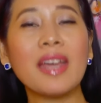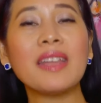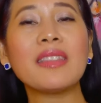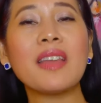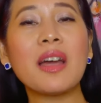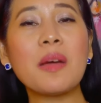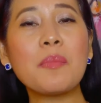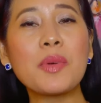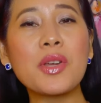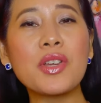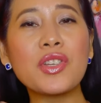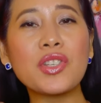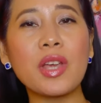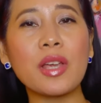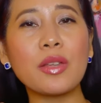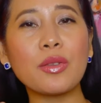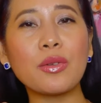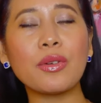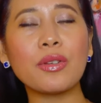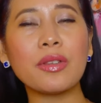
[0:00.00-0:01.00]
And
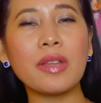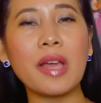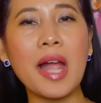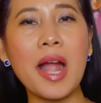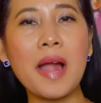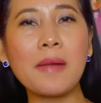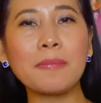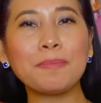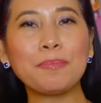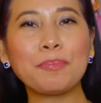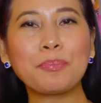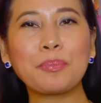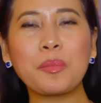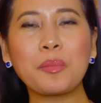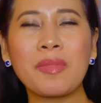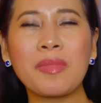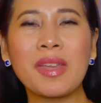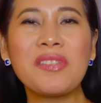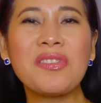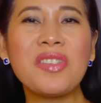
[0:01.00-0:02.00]
na-appreciate ko na
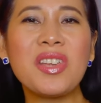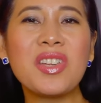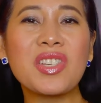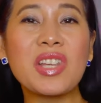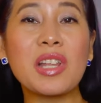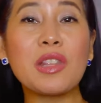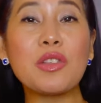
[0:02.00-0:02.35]
hindi